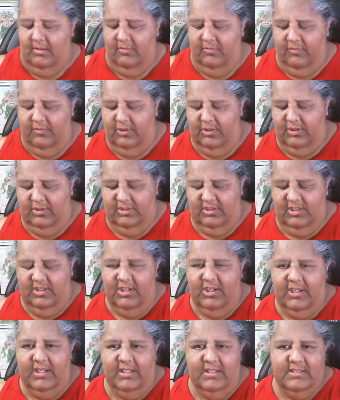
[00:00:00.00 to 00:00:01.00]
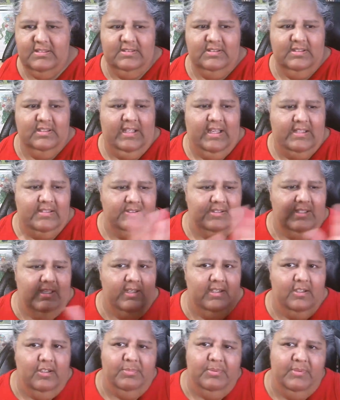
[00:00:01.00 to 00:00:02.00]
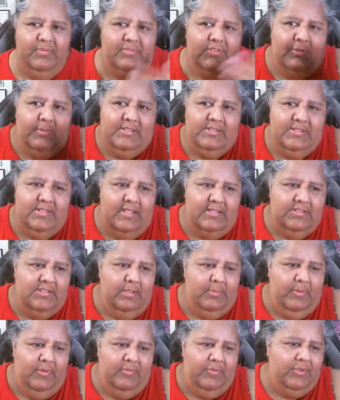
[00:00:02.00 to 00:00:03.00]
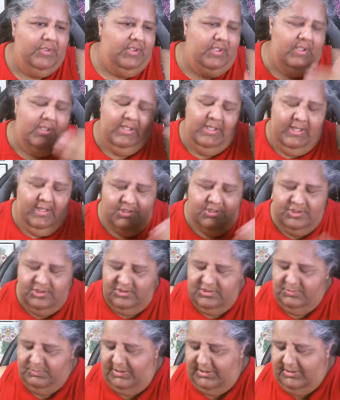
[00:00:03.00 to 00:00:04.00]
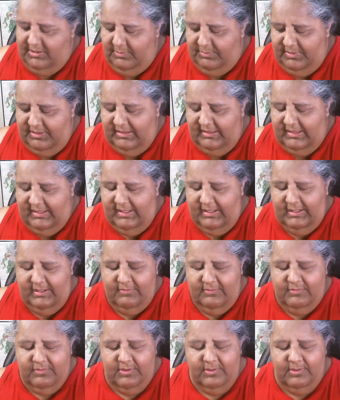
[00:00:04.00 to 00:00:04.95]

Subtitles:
4:30 is the last sign up. If nobody signs up at 4:30, I just pick up and leave.